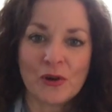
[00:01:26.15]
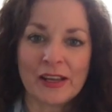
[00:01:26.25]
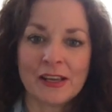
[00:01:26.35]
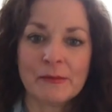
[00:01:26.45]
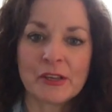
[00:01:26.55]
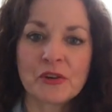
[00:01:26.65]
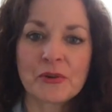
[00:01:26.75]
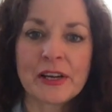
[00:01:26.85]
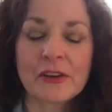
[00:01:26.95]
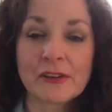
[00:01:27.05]
and I am the
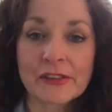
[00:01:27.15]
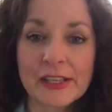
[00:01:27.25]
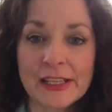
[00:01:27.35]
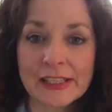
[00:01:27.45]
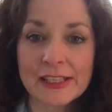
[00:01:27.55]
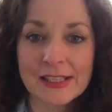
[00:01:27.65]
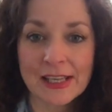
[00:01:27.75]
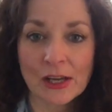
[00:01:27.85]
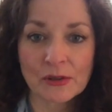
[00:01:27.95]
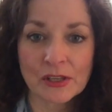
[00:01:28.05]
creator of the Healing
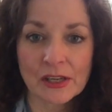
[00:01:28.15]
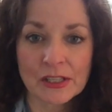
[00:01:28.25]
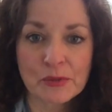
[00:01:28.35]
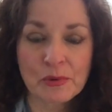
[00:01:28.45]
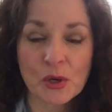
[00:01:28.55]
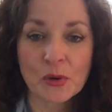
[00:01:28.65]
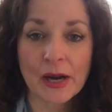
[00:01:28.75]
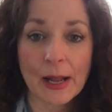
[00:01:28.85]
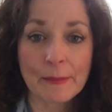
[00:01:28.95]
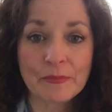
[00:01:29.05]
Sound Arts
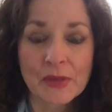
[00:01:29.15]
program.